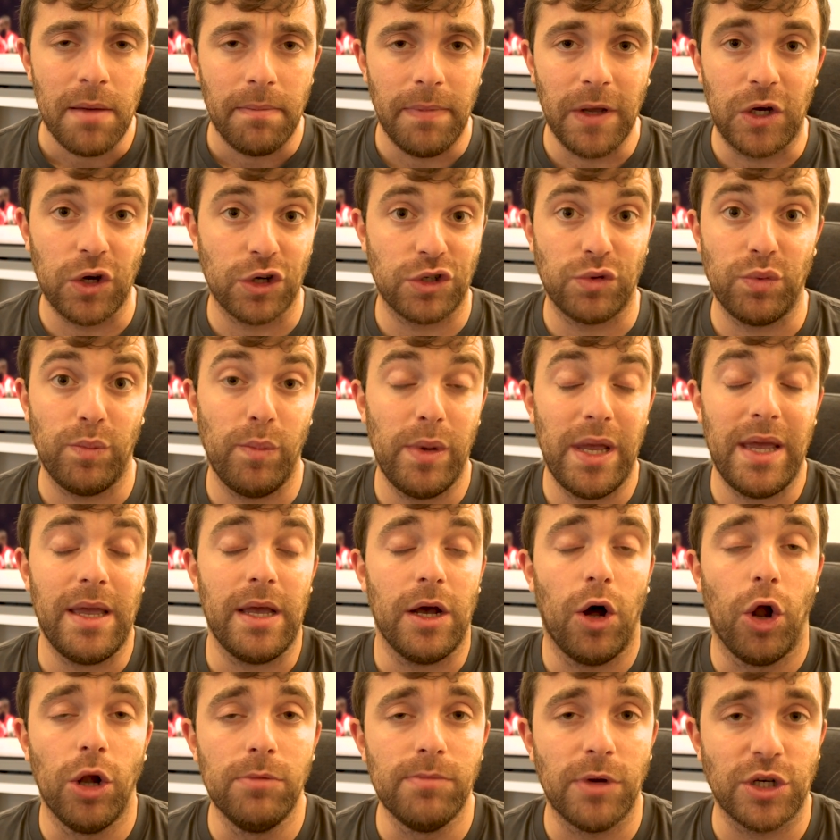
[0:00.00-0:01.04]
because it would
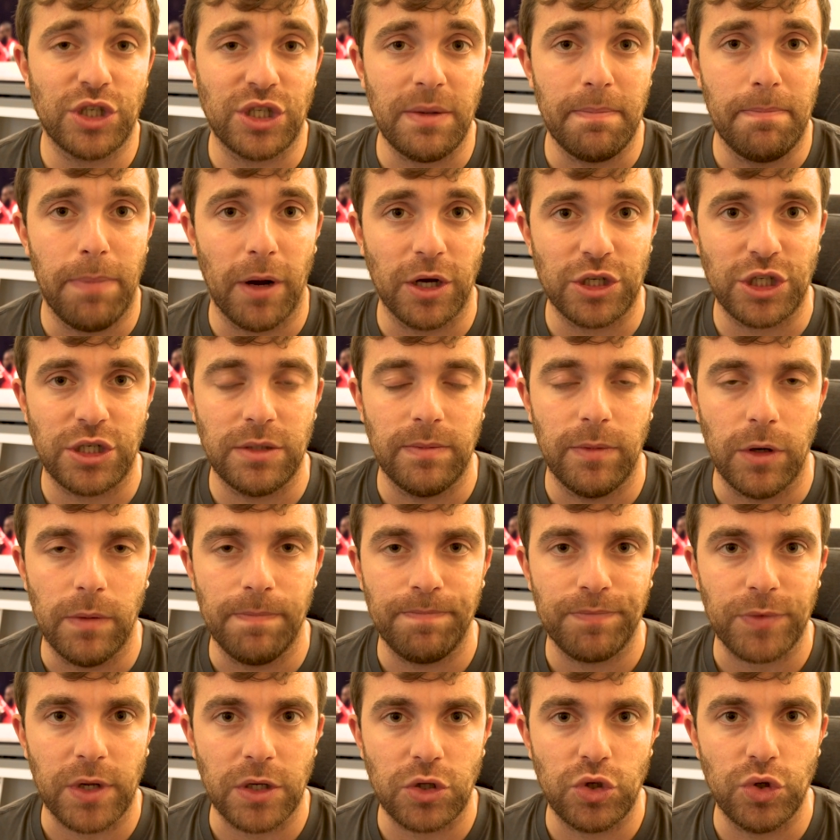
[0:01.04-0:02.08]
be almost impossible
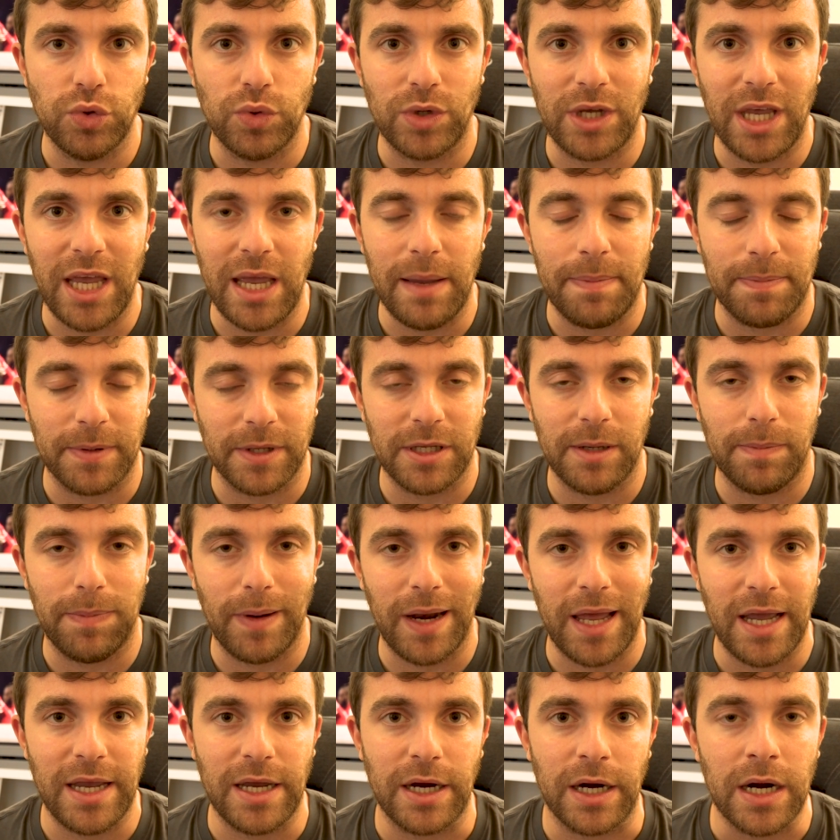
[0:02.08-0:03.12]
to keep the
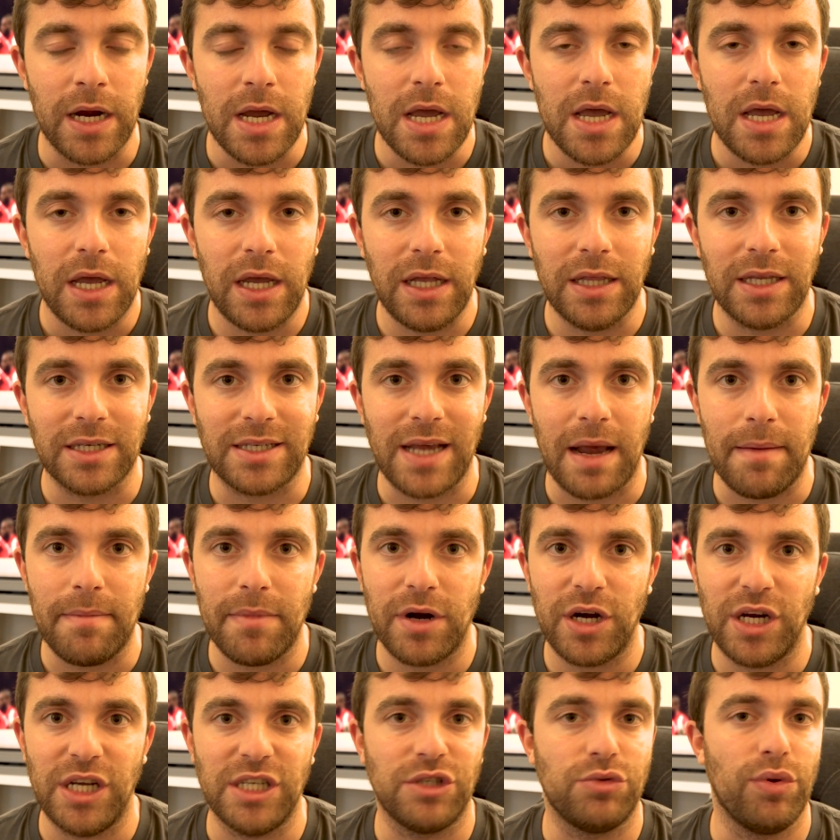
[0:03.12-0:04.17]
player in the
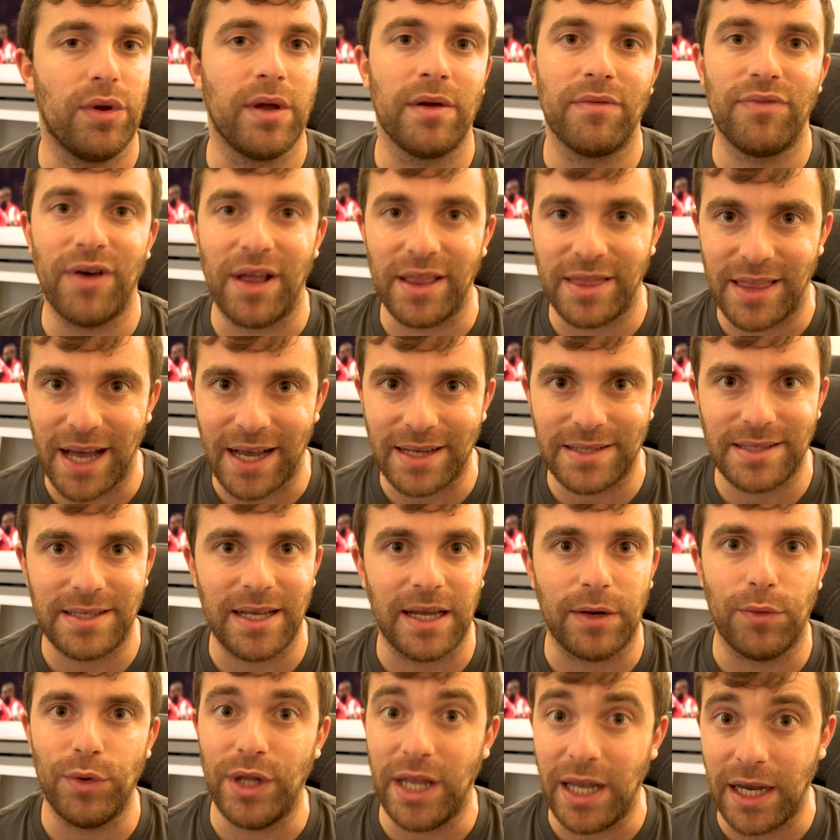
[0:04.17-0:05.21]
summer. He's doing
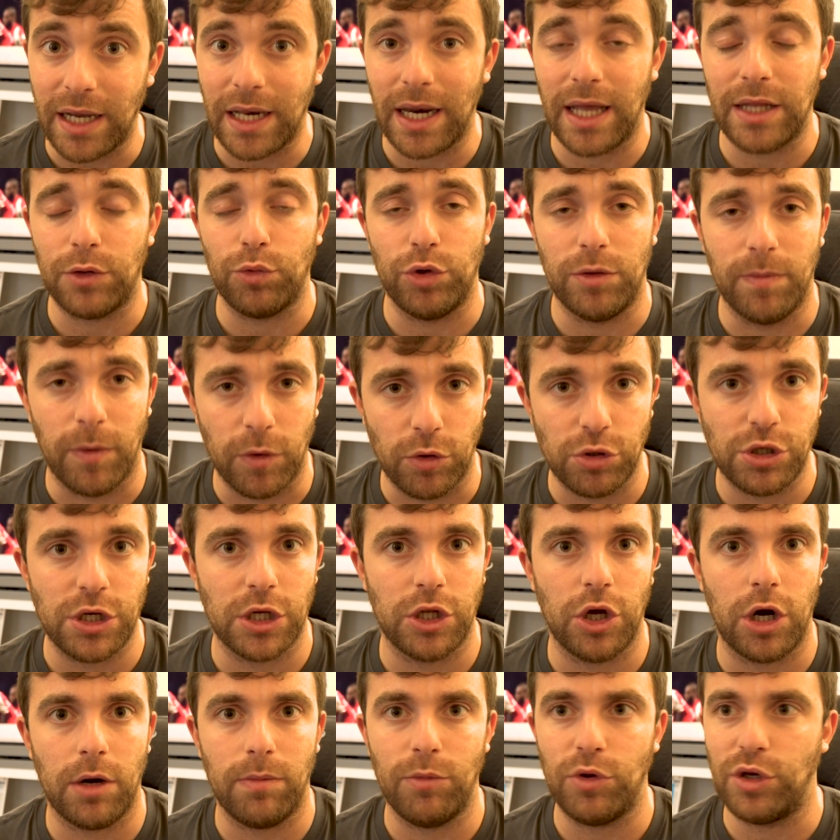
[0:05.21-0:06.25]
fantastic with England, with Borussia
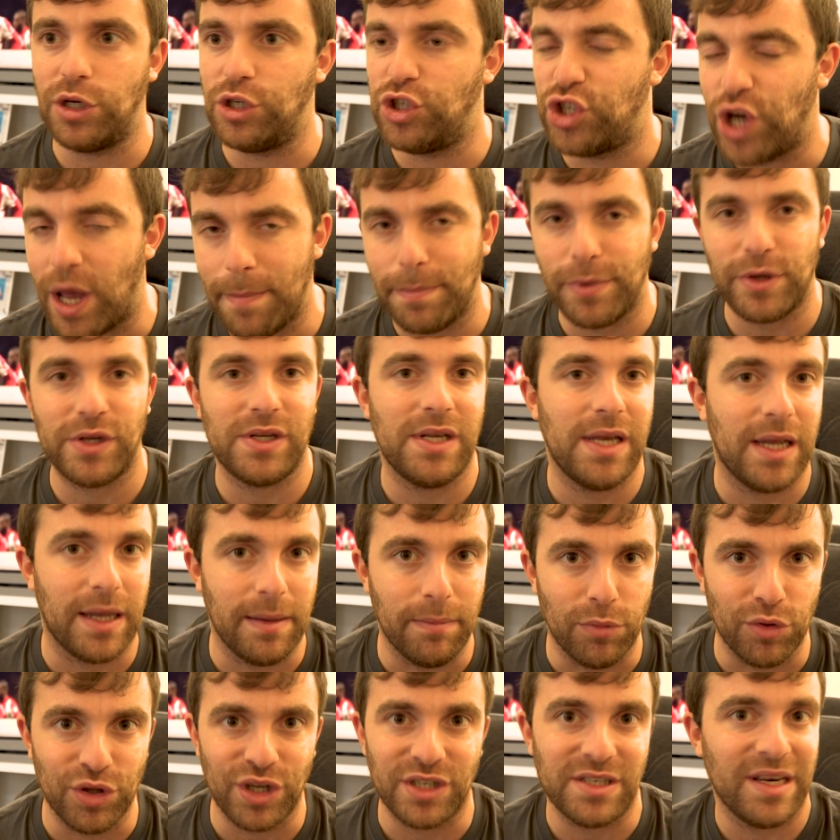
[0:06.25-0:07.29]
Dortmund, in Champions League,
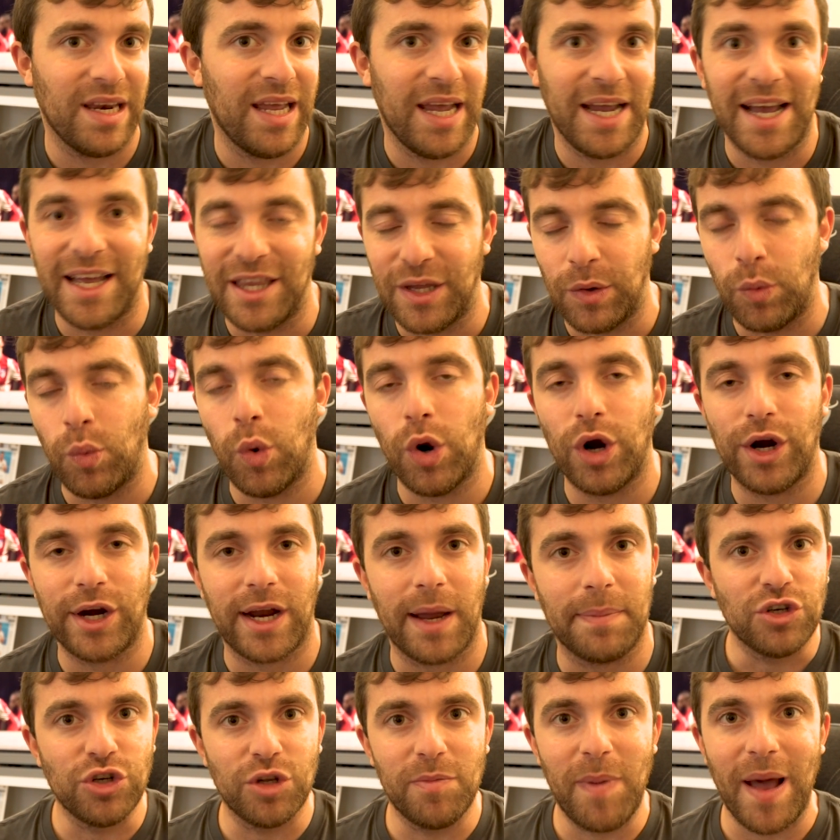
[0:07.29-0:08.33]
in Bundesliga, the World
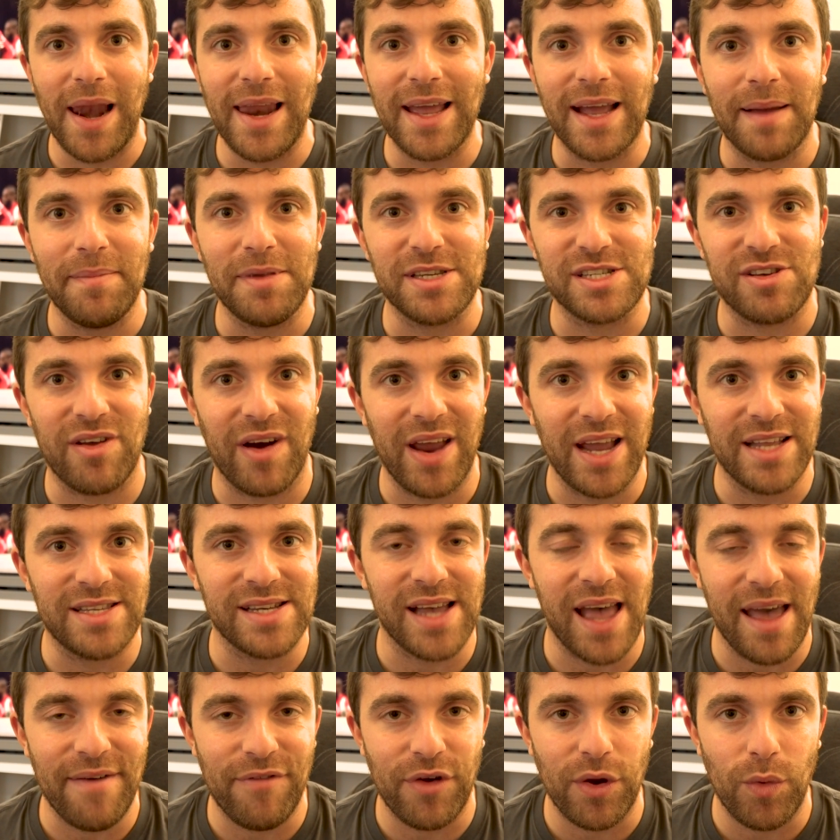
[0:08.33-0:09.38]
Cup. Jude Bellingham is great
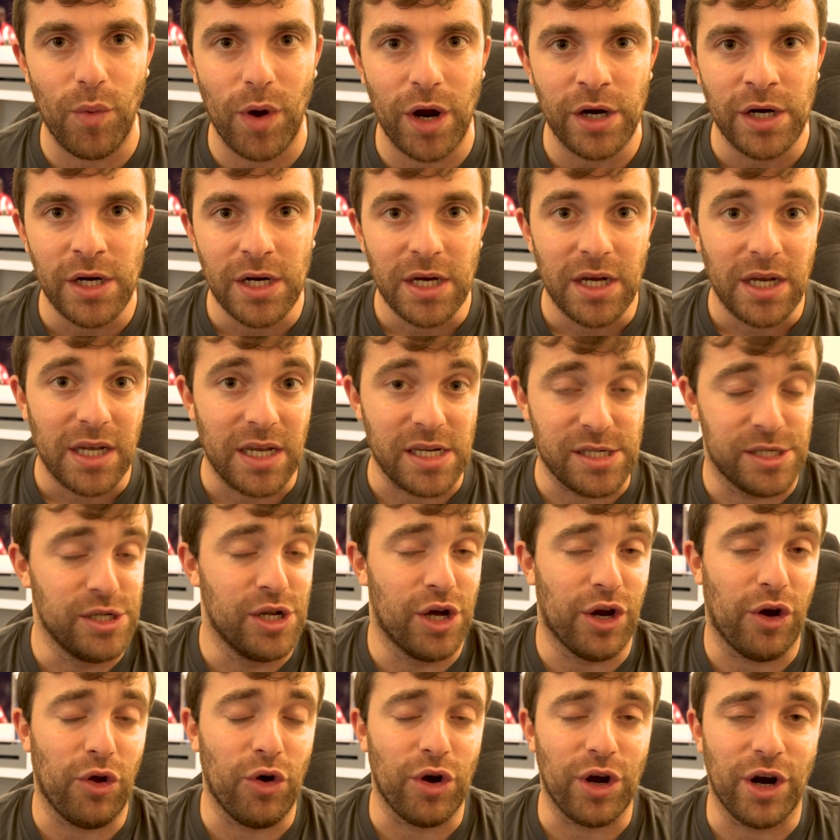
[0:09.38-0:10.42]
everywhere. He's
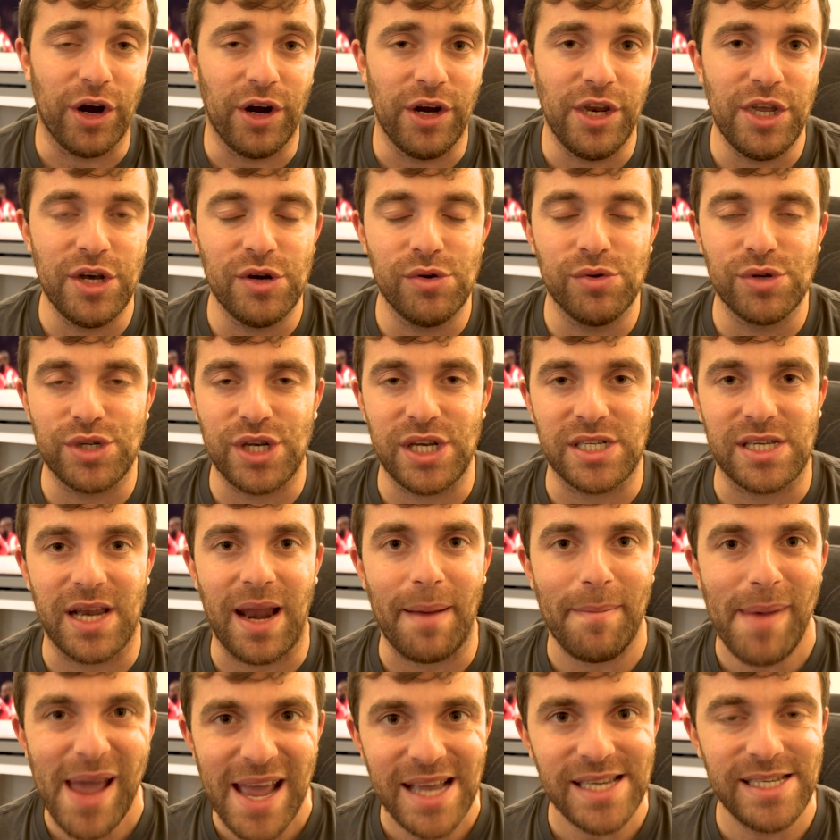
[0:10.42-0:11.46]
no longer news. He's an
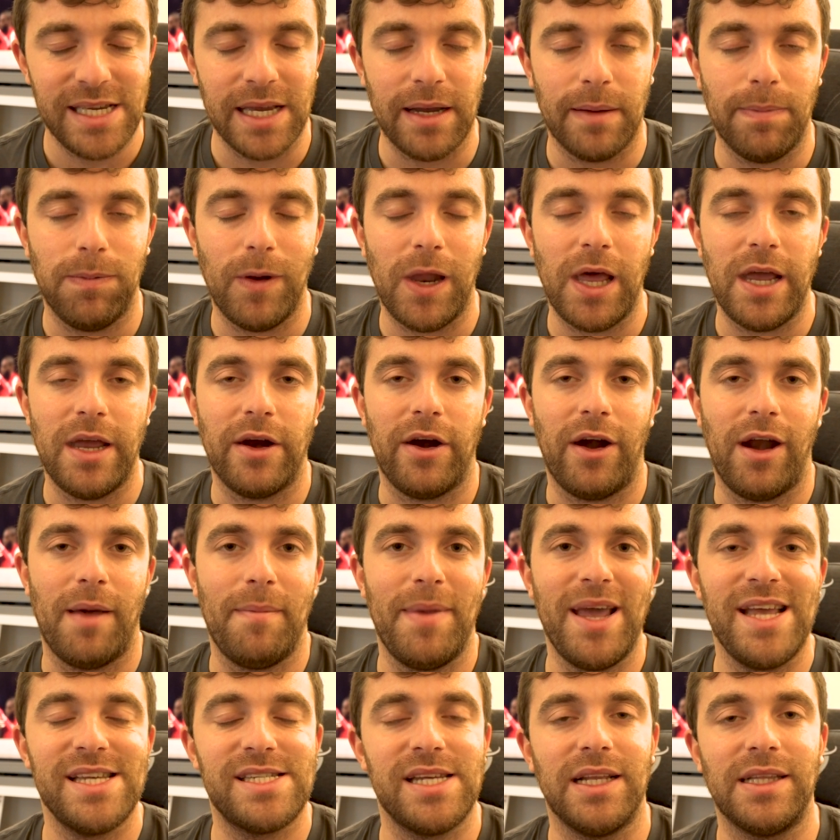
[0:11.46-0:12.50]
amazing player, an
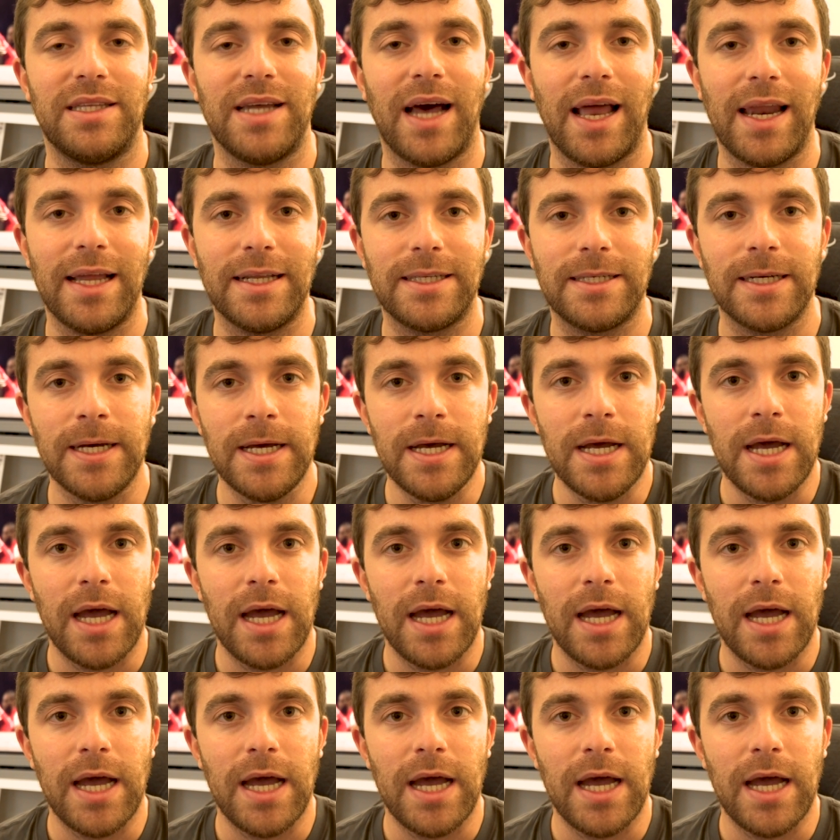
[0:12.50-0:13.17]
amazing talent.